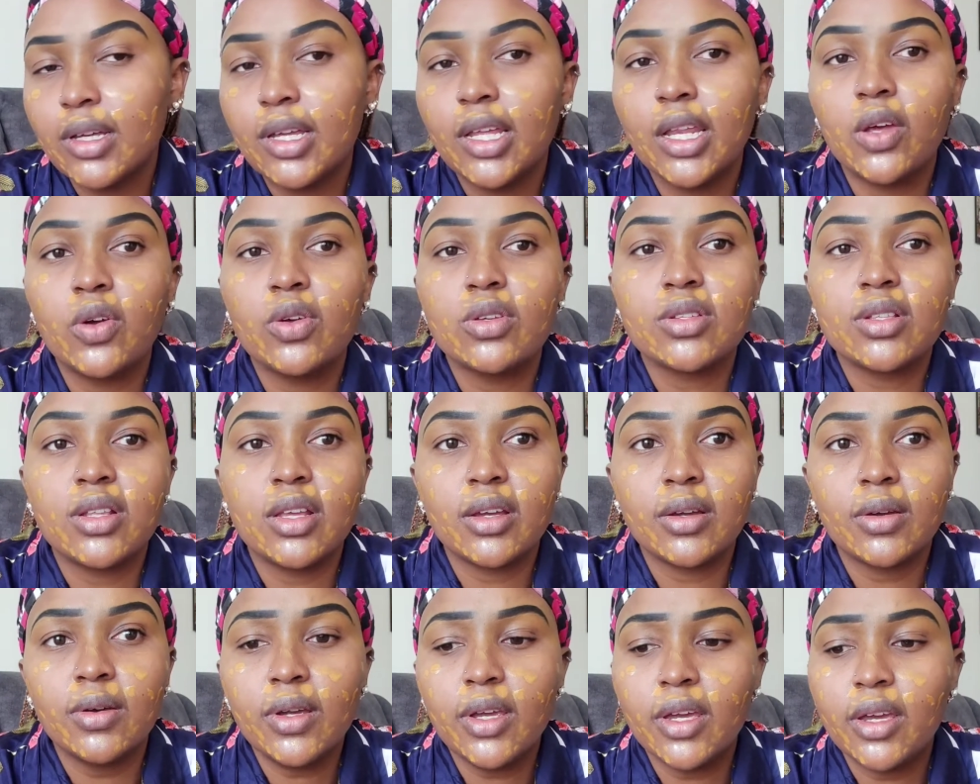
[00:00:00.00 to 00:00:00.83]
And I was
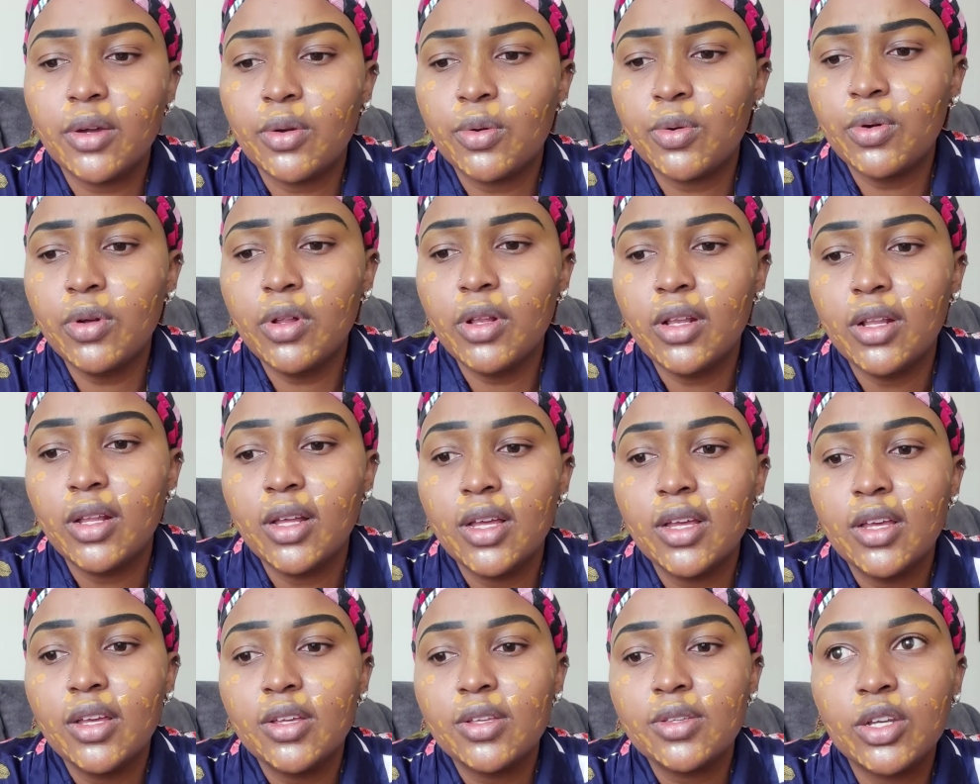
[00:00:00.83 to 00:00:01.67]
like, okay, cool.
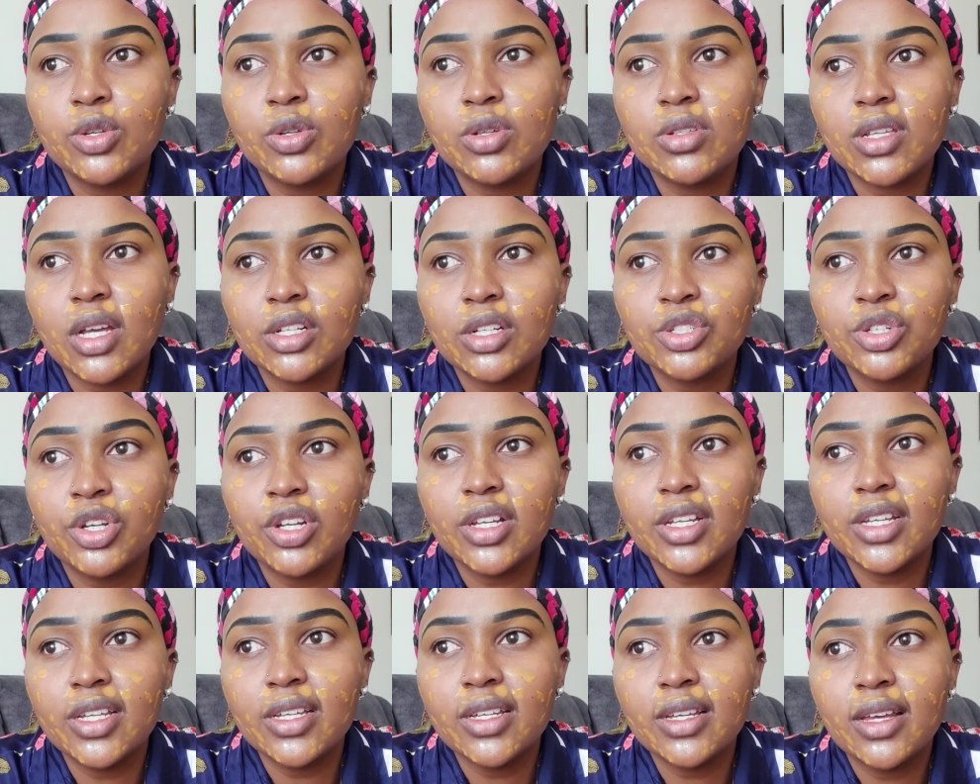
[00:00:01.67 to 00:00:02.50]
It was
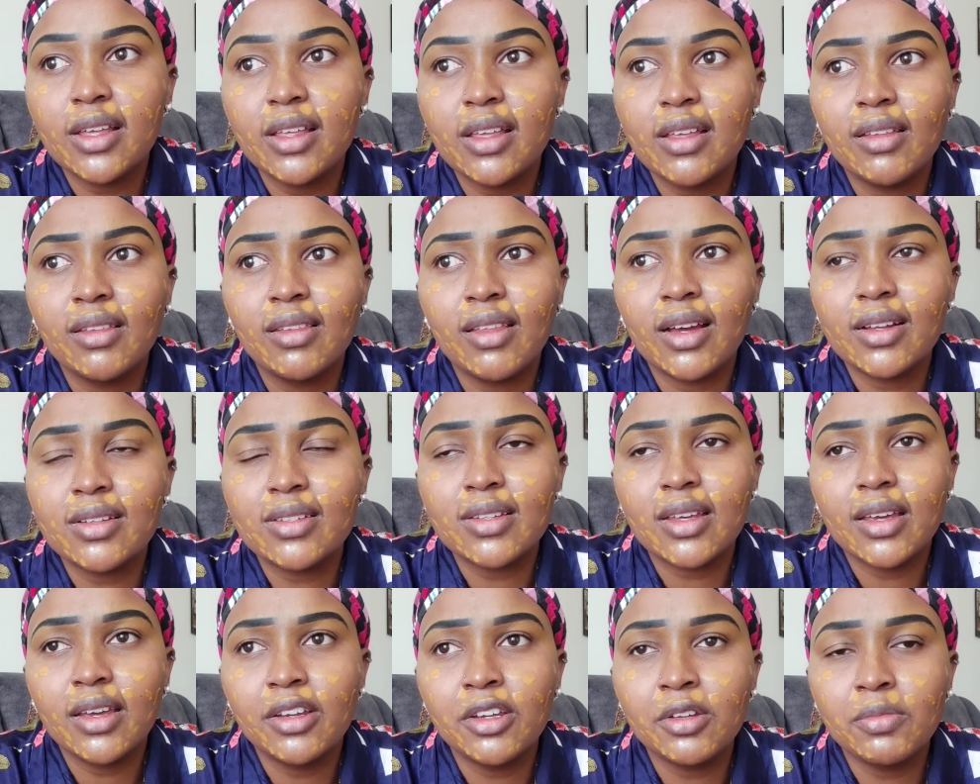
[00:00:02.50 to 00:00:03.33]
actually
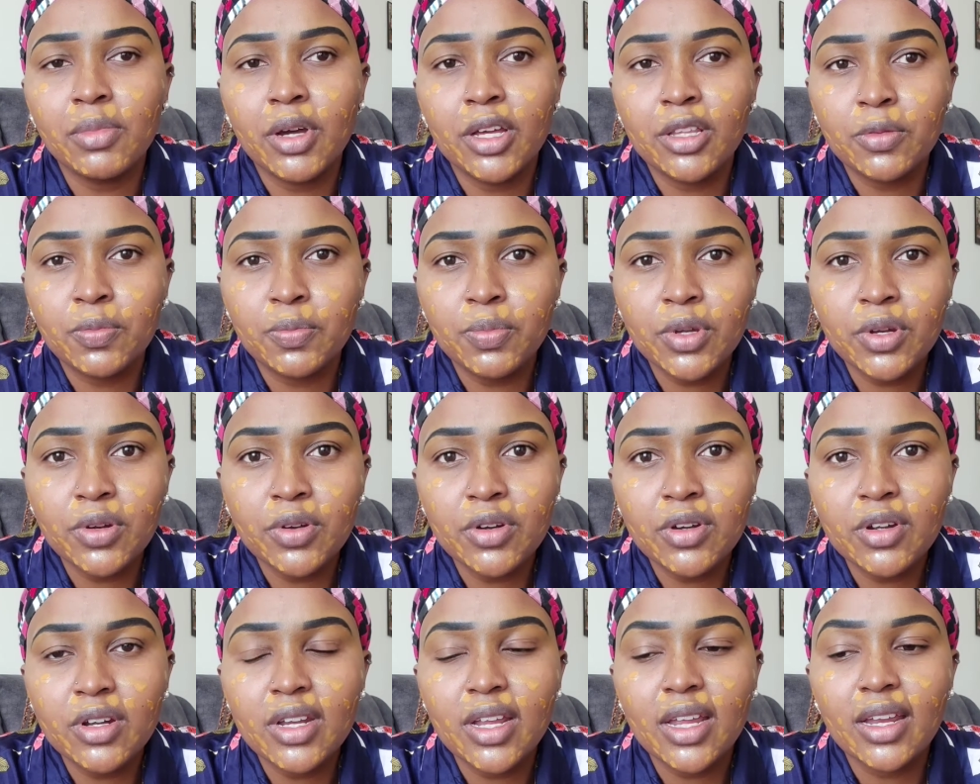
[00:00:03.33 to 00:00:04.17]
that end month
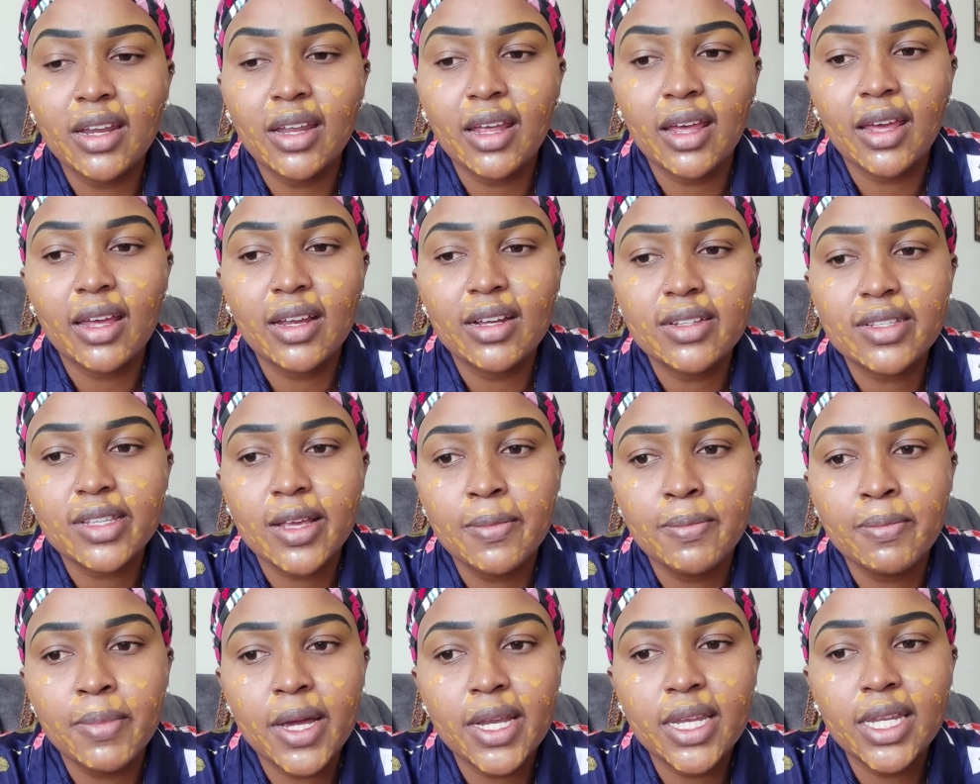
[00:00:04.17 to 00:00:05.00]
period, and I had
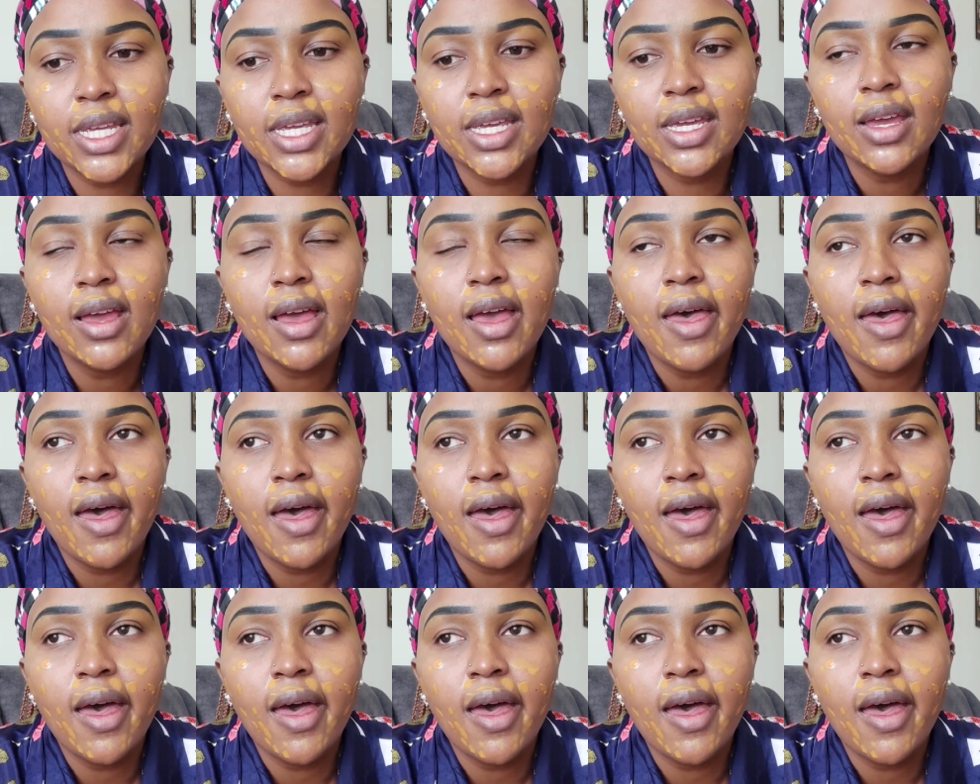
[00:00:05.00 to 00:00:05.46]
some money.